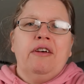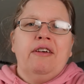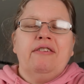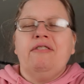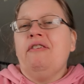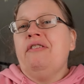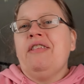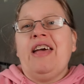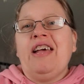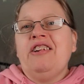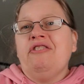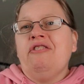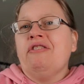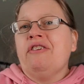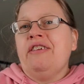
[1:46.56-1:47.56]
Sonic the
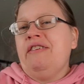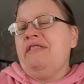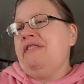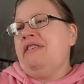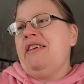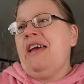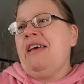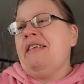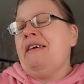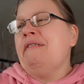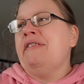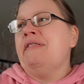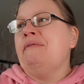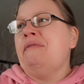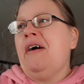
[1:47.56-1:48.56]
Hedgehog. So yeah, they
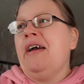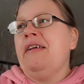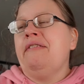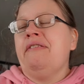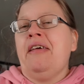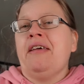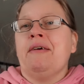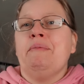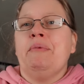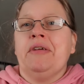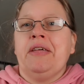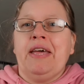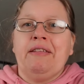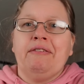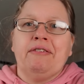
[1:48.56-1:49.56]
was invited to take a
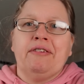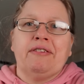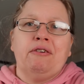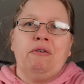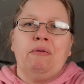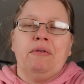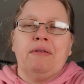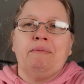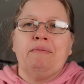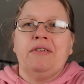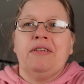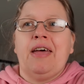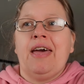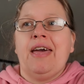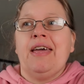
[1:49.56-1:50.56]
book into school with them
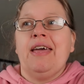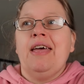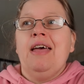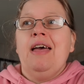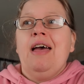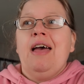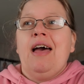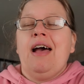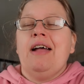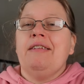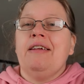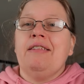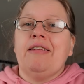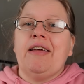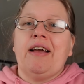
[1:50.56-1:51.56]
today, and
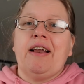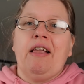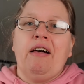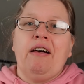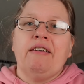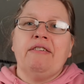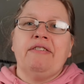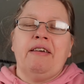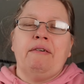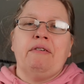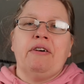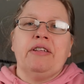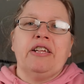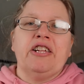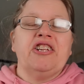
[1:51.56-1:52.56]
in their class they were
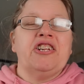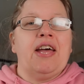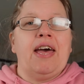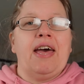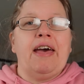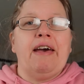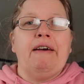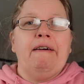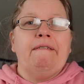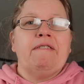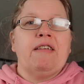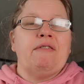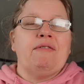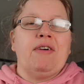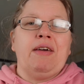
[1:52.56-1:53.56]
going to share
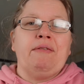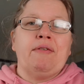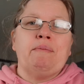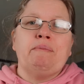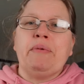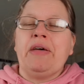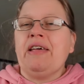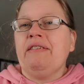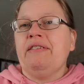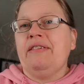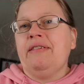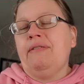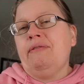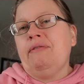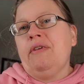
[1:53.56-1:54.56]
their favourite
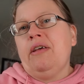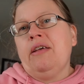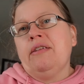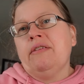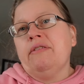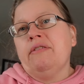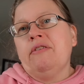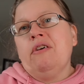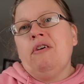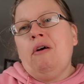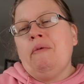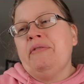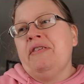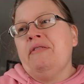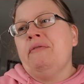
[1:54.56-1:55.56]
bits and
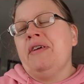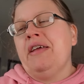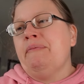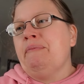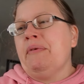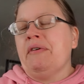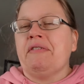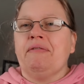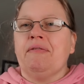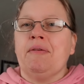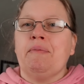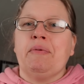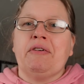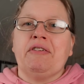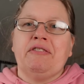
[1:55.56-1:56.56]
obviously read books from
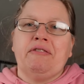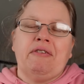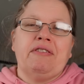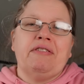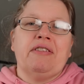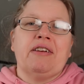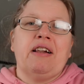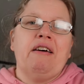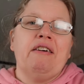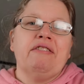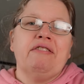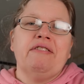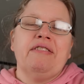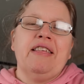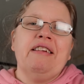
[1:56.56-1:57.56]
the books to the rest of the class.
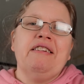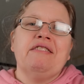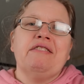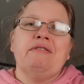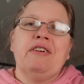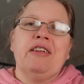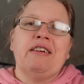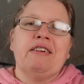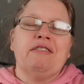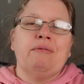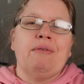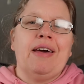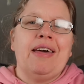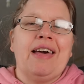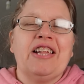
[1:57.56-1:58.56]
So I think it's a really good
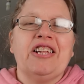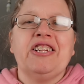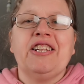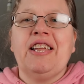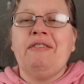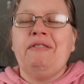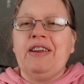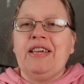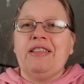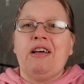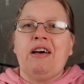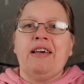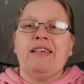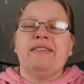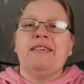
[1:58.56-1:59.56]
way, actually, really
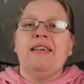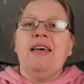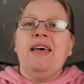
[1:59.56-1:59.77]
nice.